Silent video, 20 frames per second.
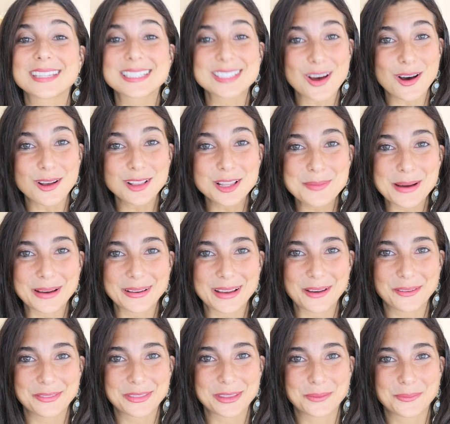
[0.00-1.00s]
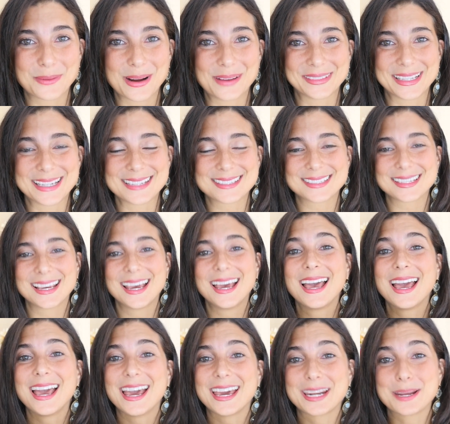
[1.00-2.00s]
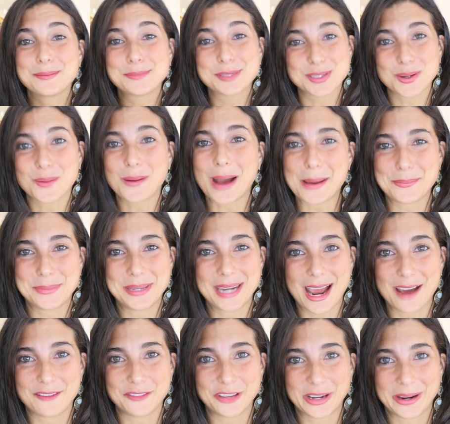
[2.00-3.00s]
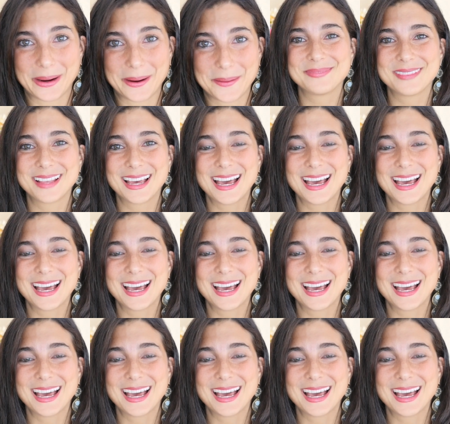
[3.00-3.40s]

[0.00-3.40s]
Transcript: is all about health and wellness and I'm so happy to have you here.